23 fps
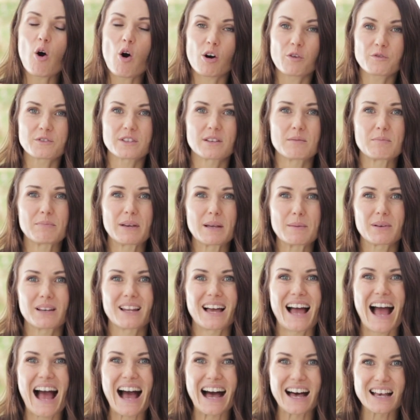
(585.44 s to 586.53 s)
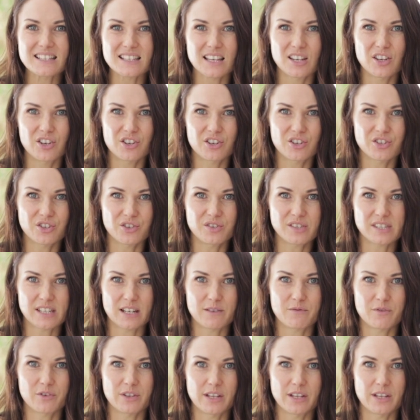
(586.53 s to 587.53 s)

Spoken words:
often people are asking you to do stuff for